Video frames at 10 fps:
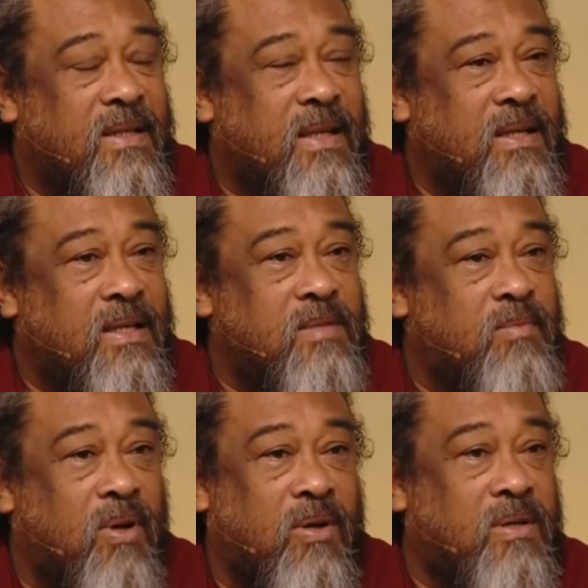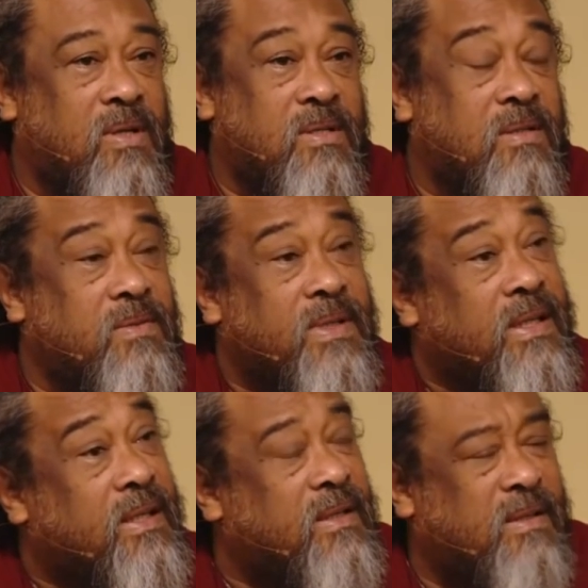that this block doesn't
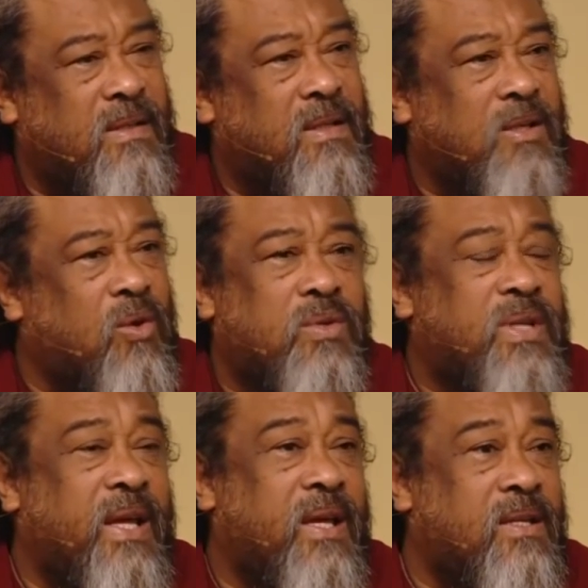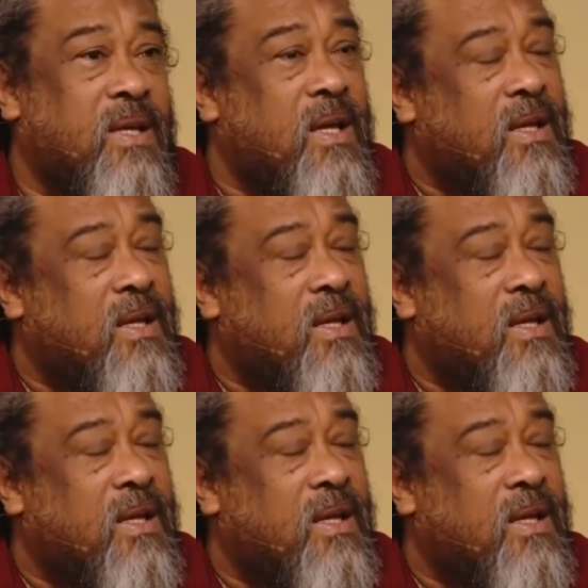really, don't take it.